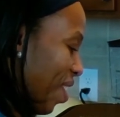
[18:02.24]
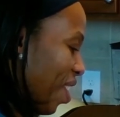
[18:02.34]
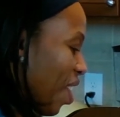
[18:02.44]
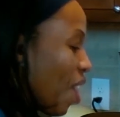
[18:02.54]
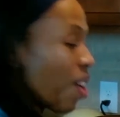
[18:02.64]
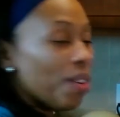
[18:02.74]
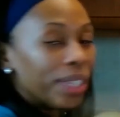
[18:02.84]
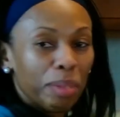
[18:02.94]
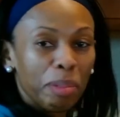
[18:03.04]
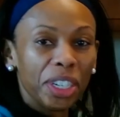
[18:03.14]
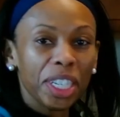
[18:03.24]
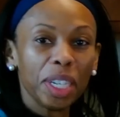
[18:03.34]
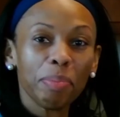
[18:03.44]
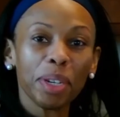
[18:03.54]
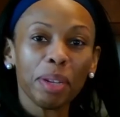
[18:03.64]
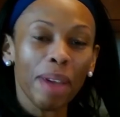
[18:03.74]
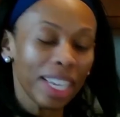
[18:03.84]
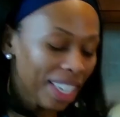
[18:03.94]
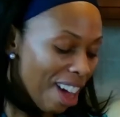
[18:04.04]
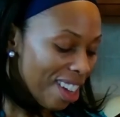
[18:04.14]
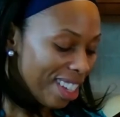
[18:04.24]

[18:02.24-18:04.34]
Of course, I'm going to dip it in my sauce.